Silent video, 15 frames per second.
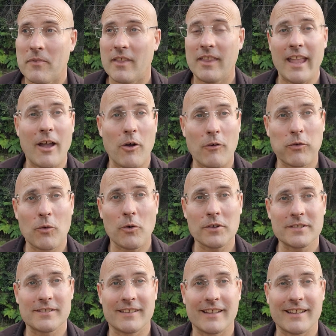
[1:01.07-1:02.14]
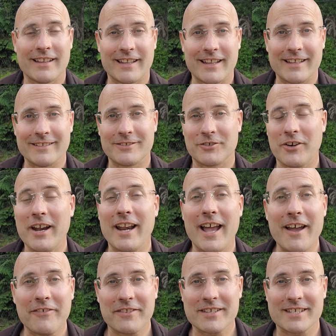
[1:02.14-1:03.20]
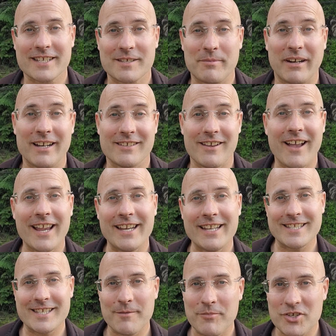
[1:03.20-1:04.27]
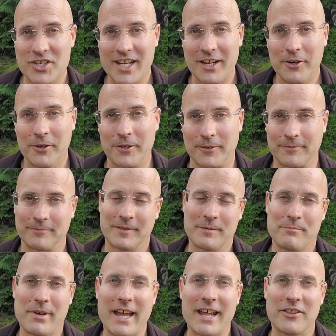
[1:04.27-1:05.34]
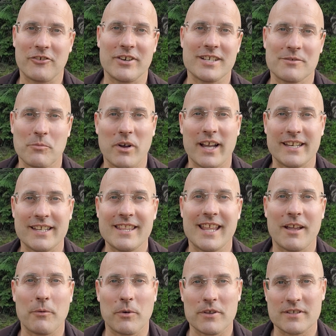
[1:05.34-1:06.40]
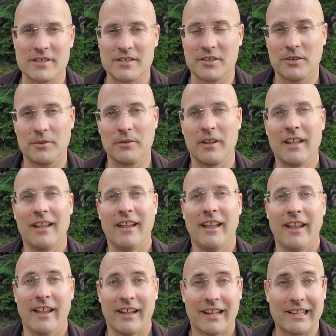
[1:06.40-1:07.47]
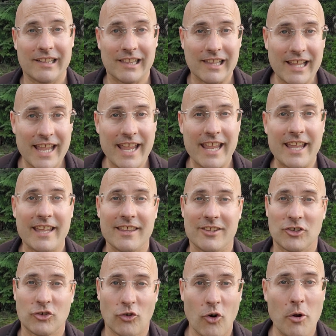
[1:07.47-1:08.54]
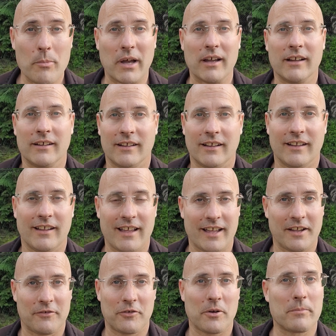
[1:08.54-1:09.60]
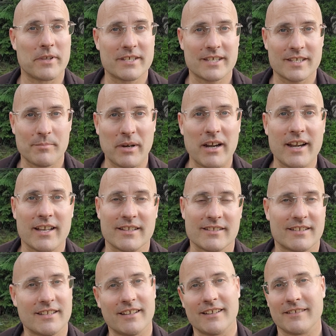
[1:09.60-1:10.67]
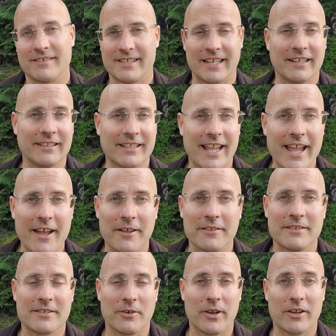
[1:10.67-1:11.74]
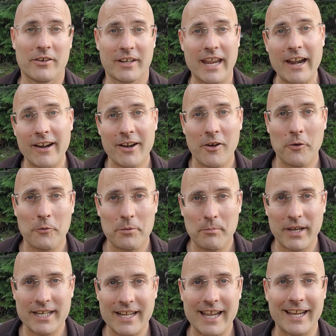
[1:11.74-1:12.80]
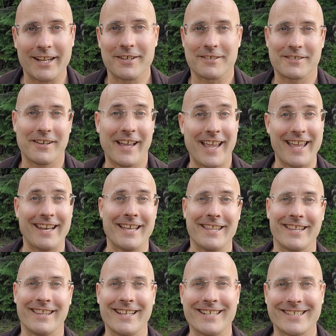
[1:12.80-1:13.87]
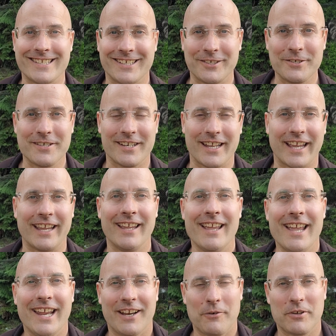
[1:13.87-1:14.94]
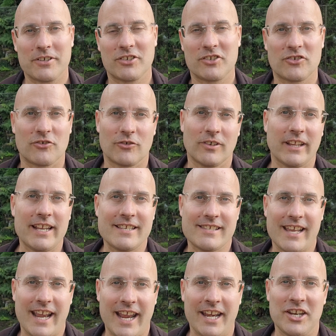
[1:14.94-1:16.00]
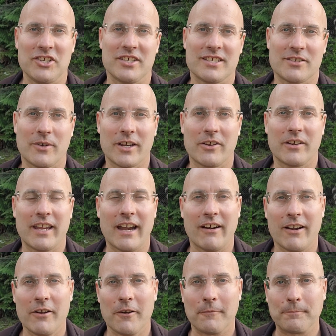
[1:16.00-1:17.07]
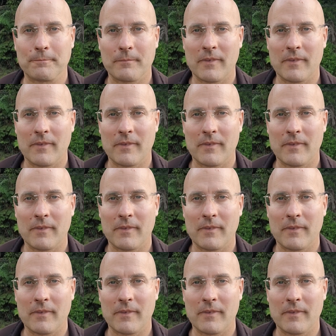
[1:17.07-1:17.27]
Now, of course, straight after this experience, I some Qigong. And part of the reason why I did that was to clear the trauma from this experience, to settle down so I could carry on with my day because I had other things to do today. I wanted to release that energy so I could carry on.